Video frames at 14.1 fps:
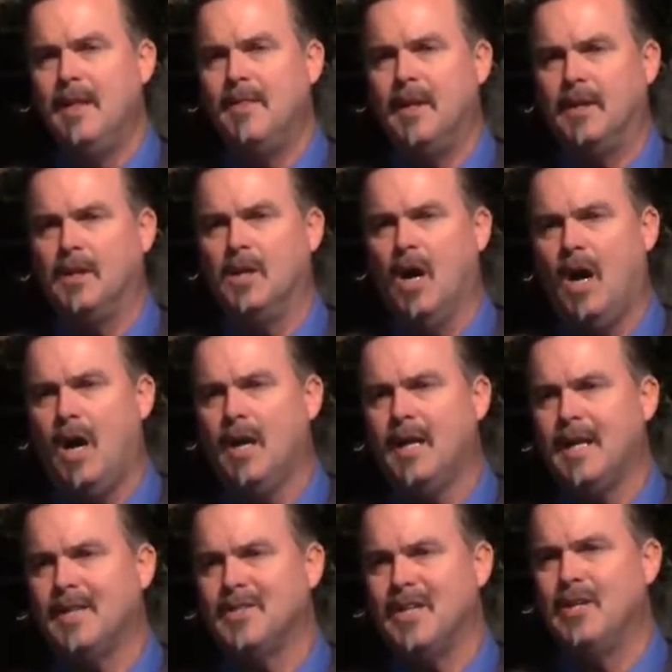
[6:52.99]
that
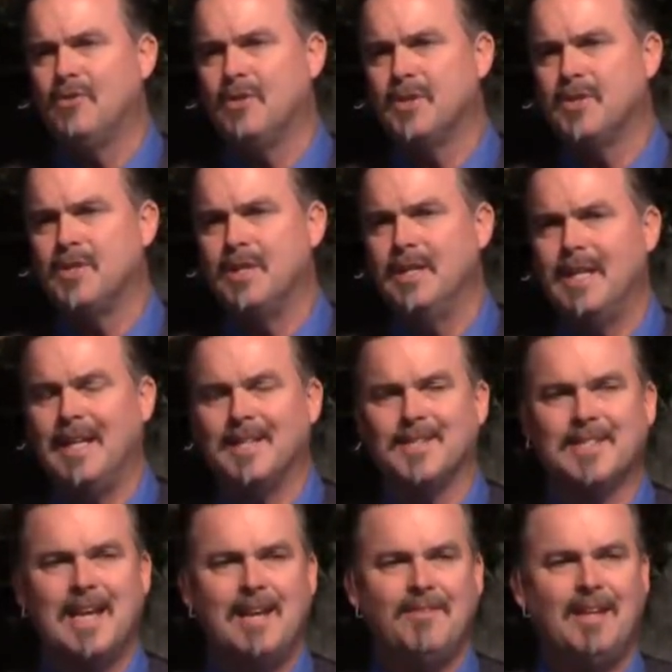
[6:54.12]
God is interested in
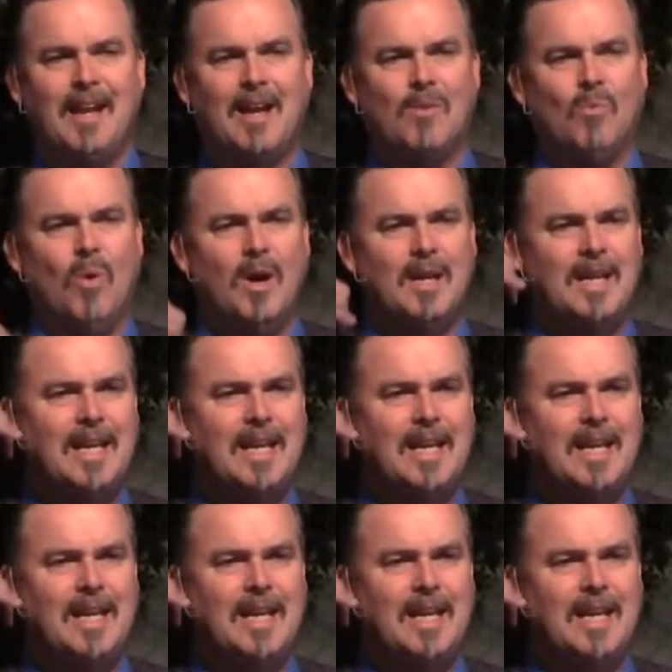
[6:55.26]
saving and what